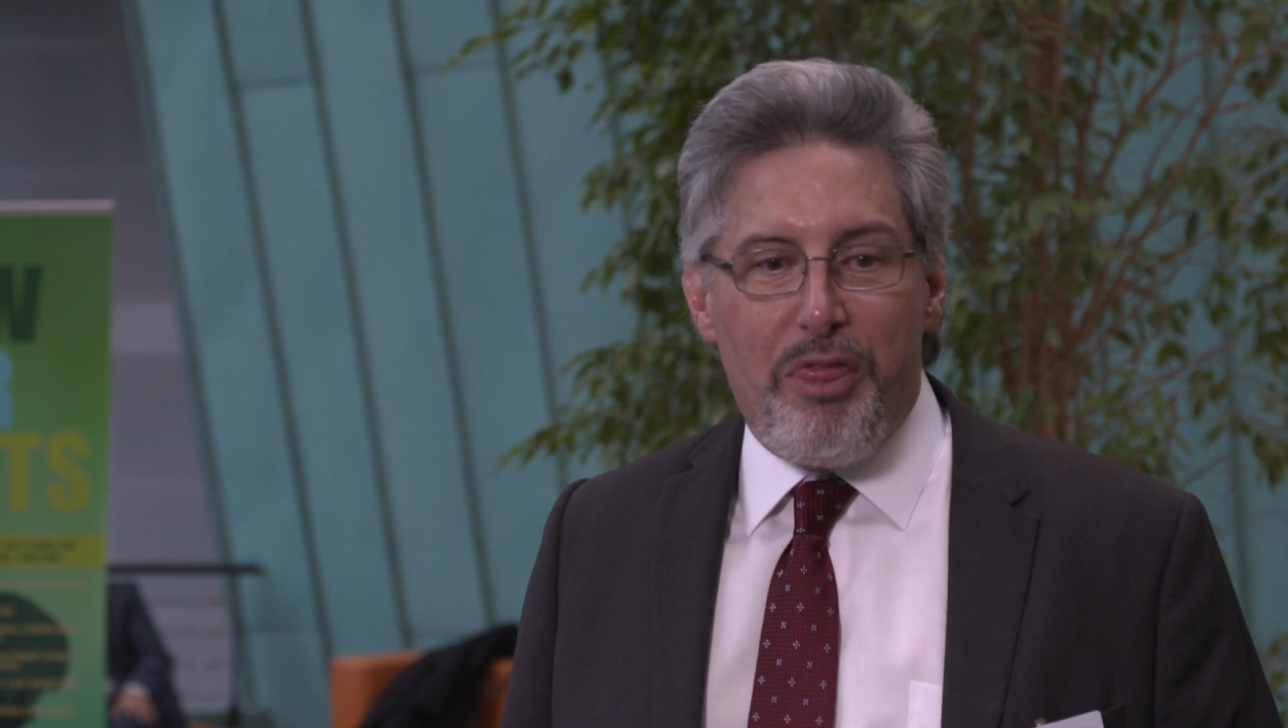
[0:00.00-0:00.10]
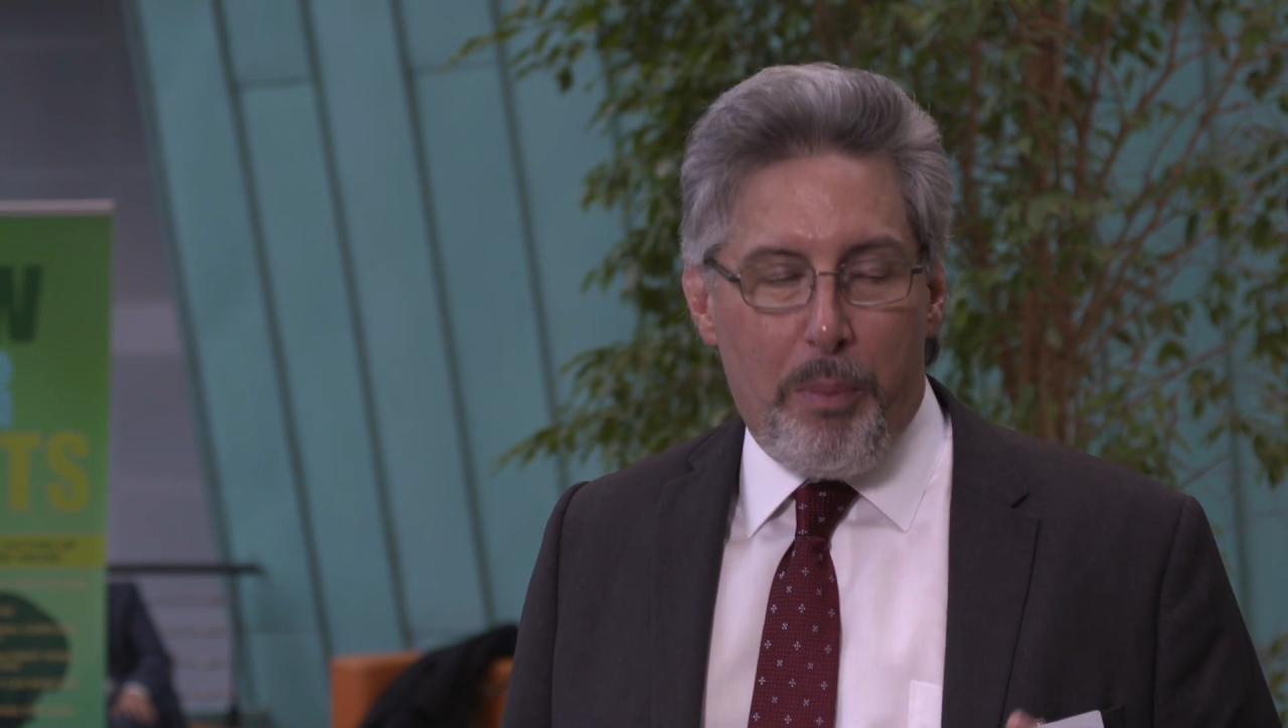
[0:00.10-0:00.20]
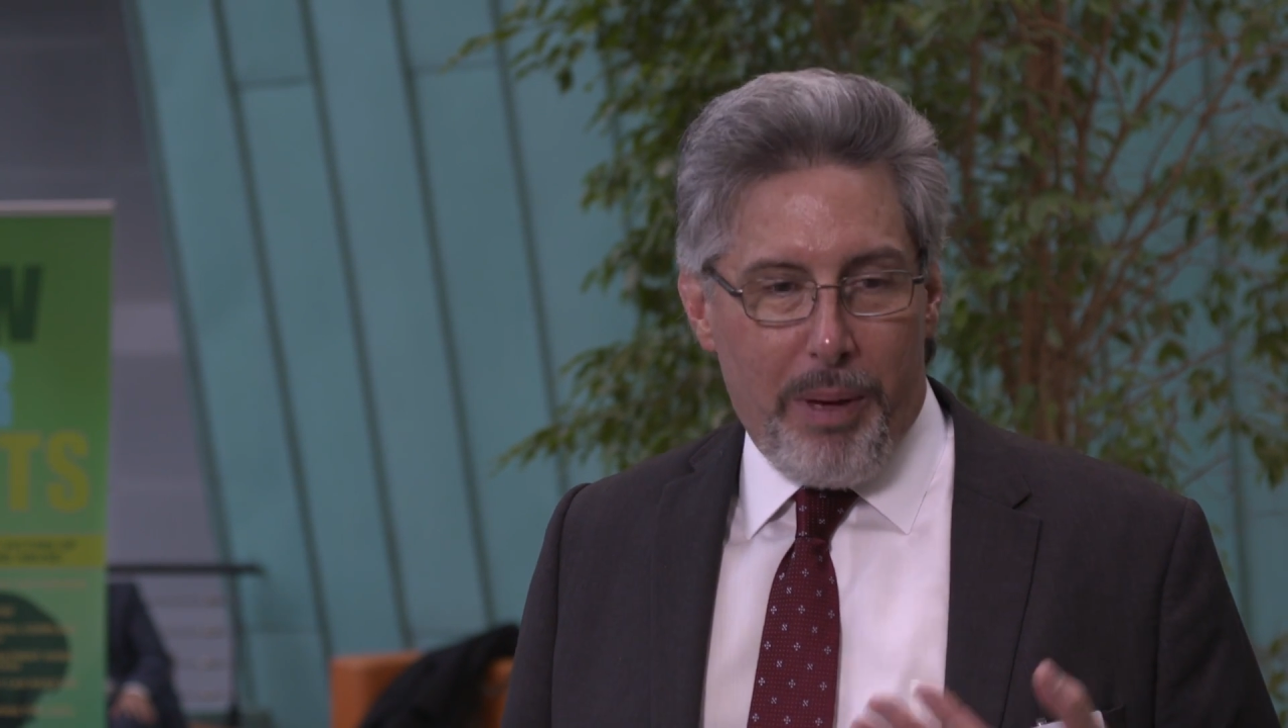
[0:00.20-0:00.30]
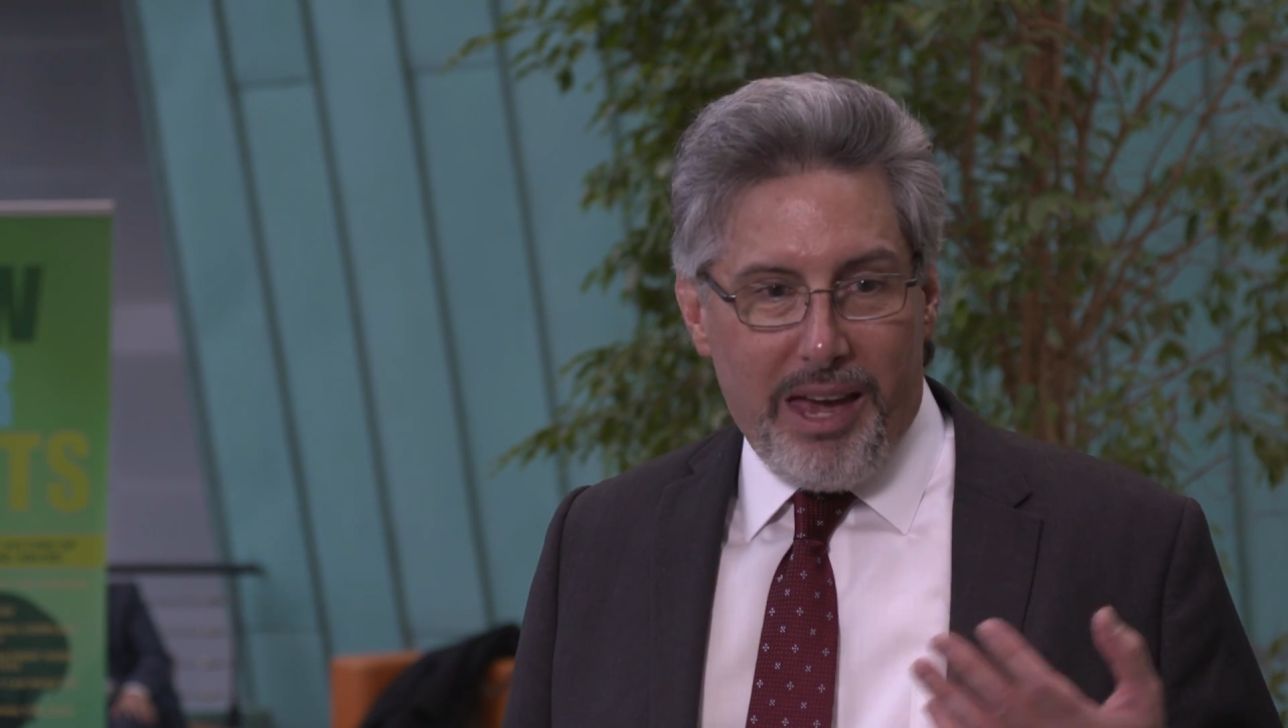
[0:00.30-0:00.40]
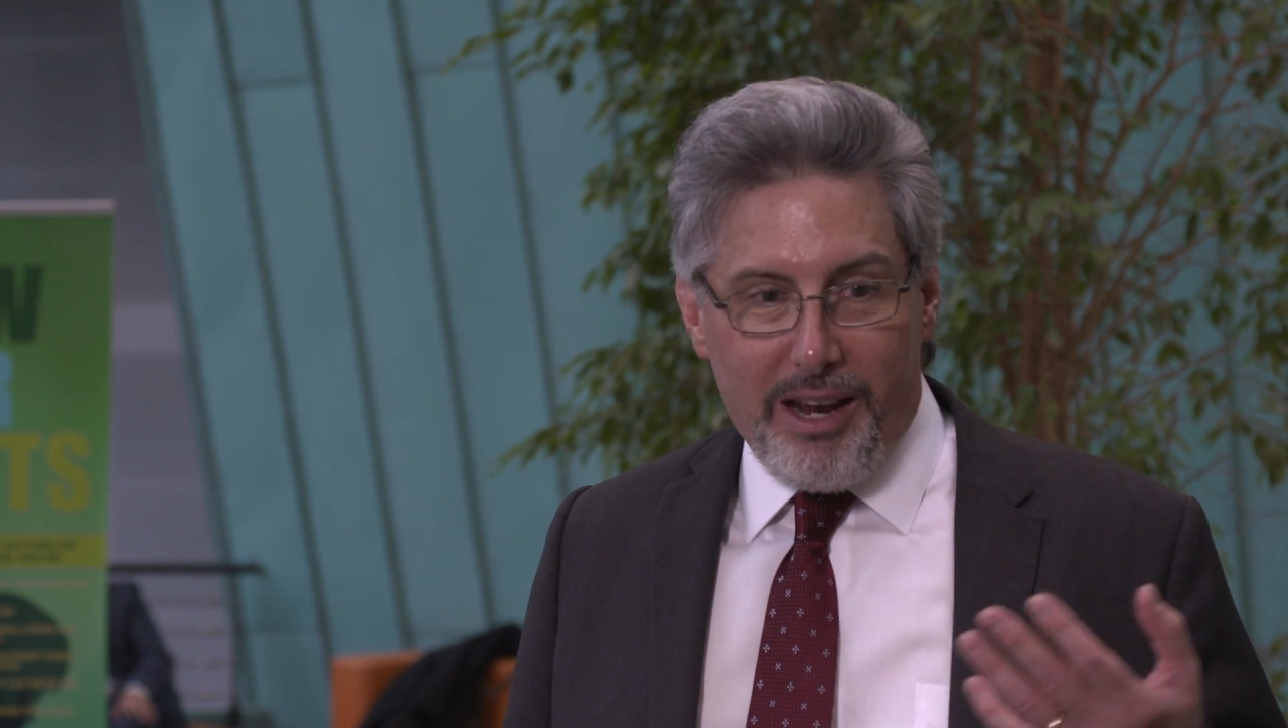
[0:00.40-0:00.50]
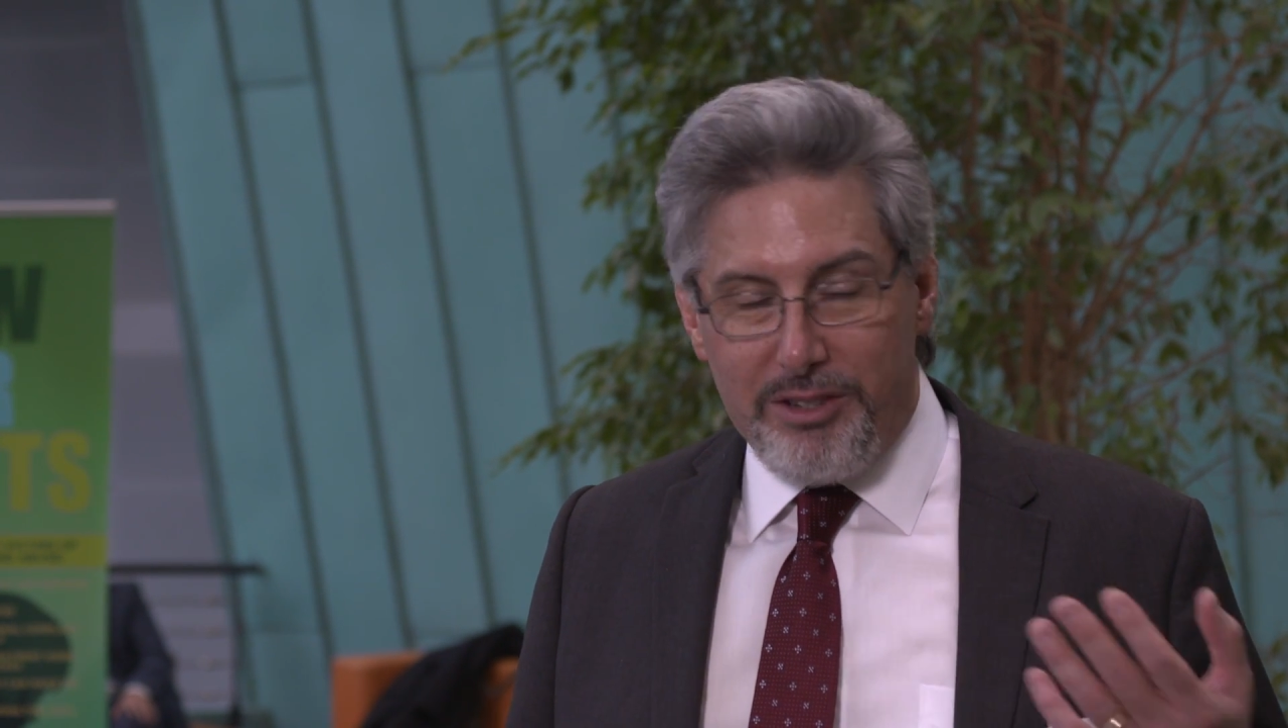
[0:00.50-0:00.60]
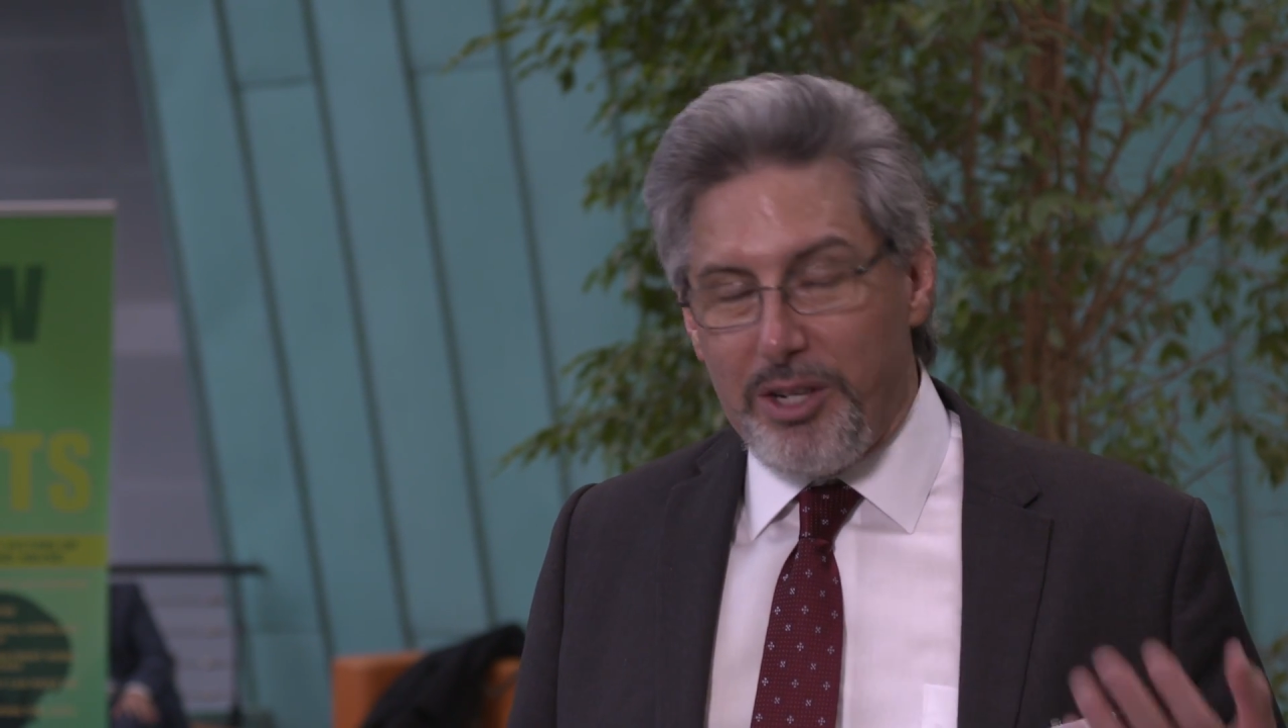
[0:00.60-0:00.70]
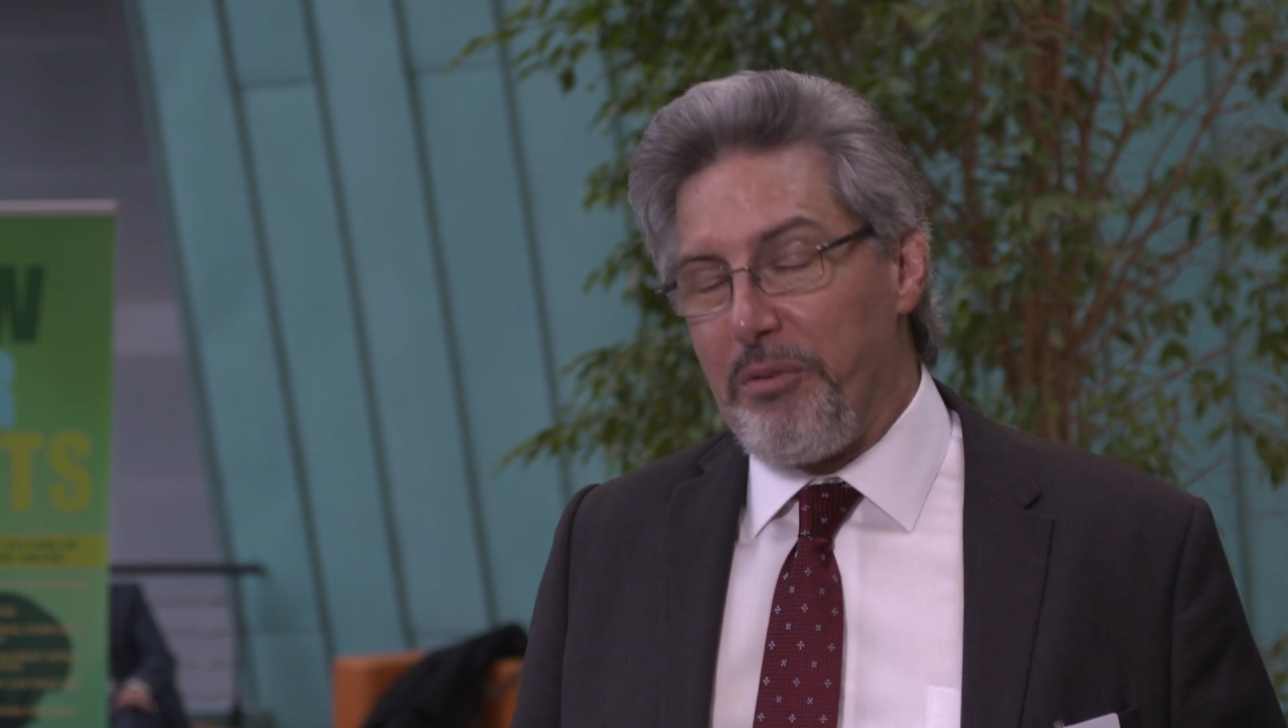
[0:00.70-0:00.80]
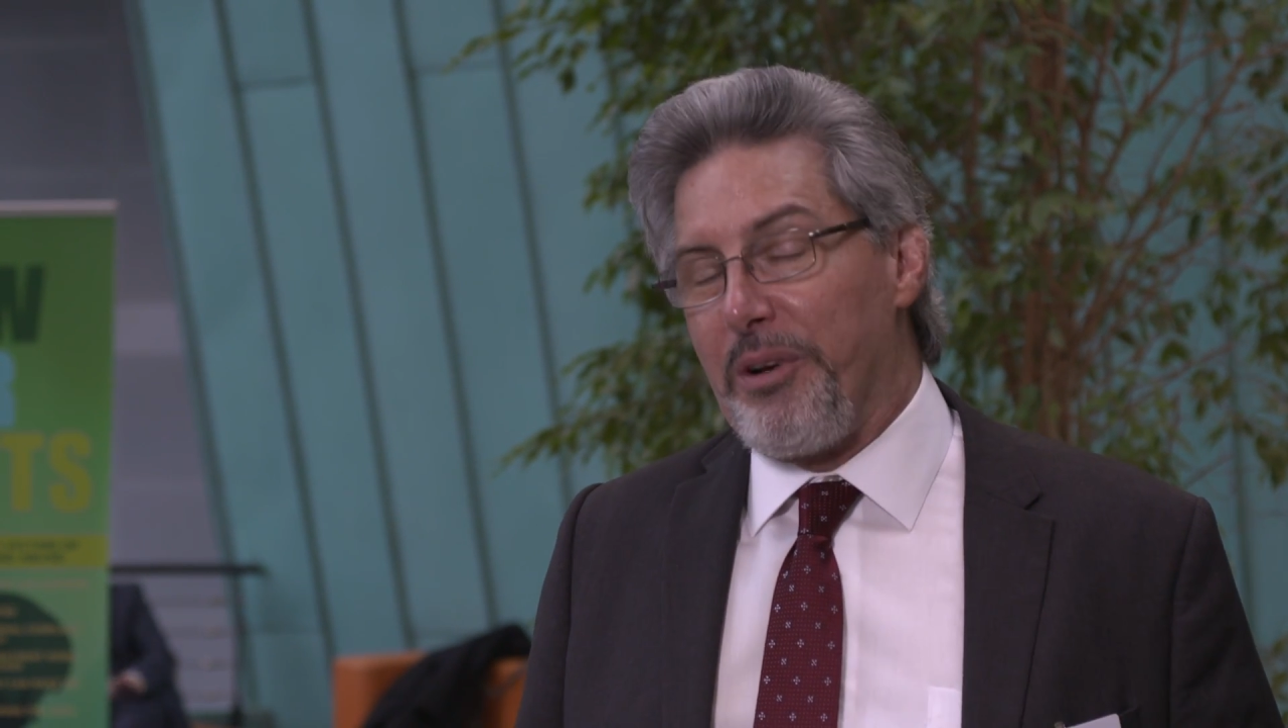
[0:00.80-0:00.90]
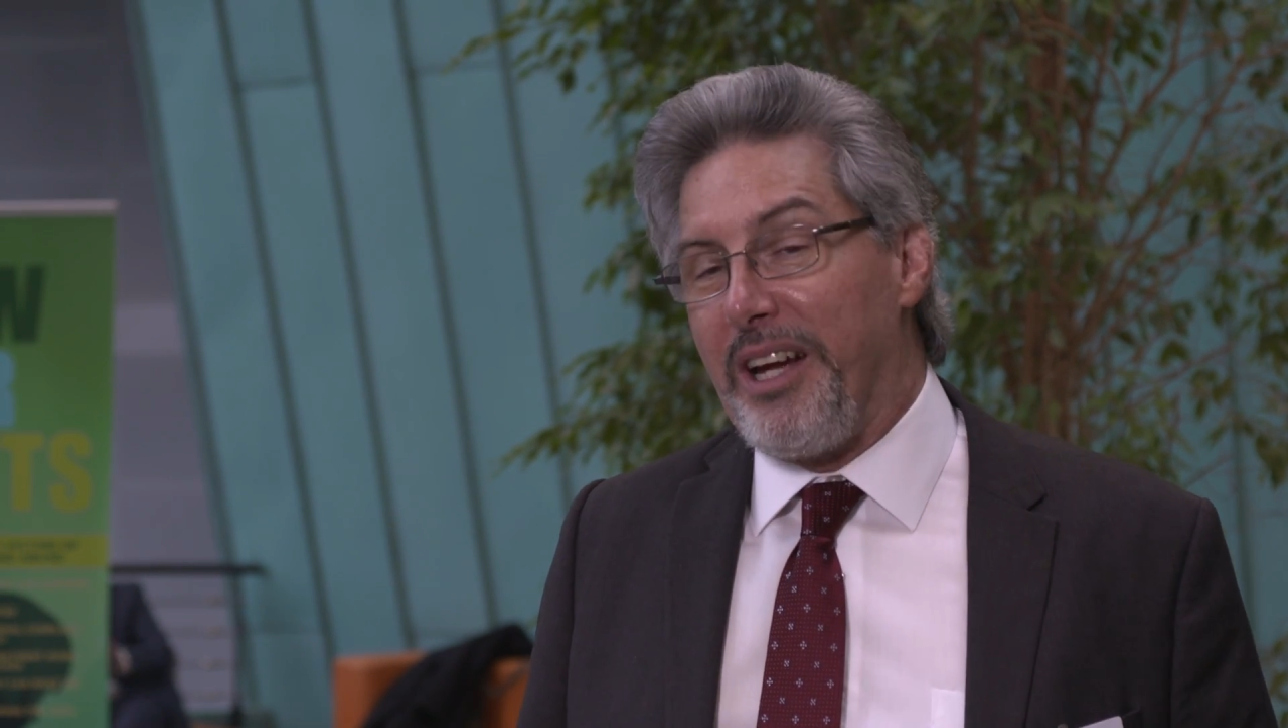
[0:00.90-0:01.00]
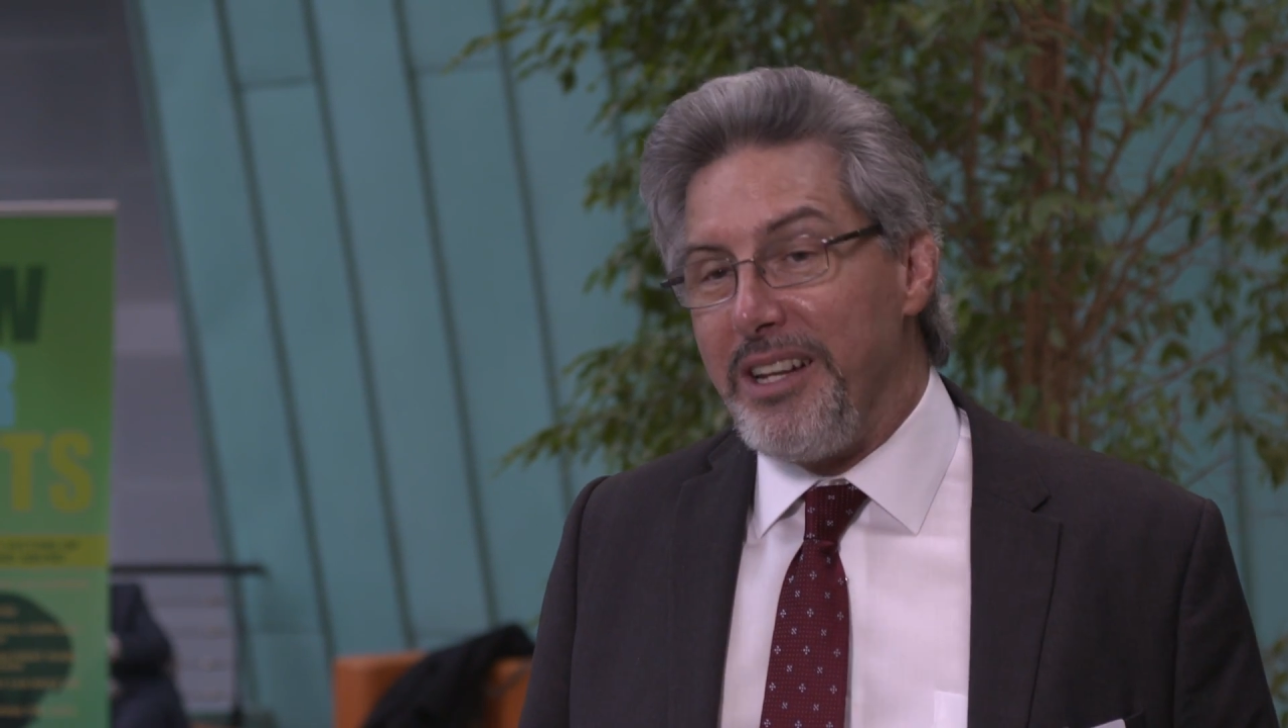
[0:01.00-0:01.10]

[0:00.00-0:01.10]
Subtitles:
the pain and suffering